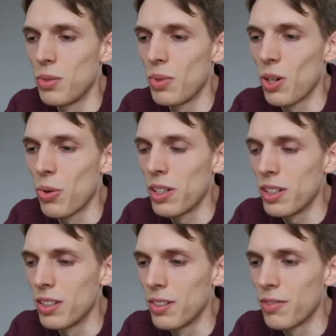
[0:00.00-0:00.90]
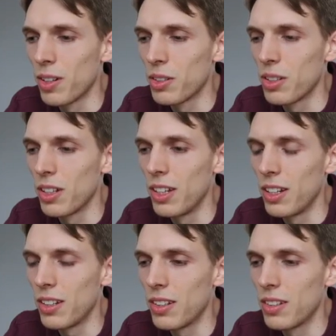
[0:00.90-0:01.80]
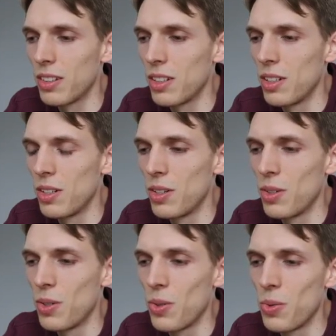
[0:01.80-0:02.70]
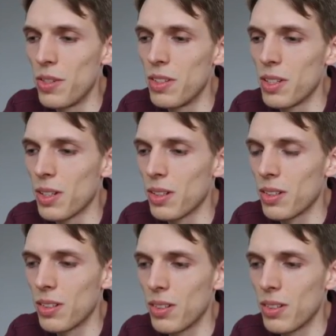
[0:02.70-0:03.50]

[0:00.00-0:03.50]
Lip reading: we are running the function again with the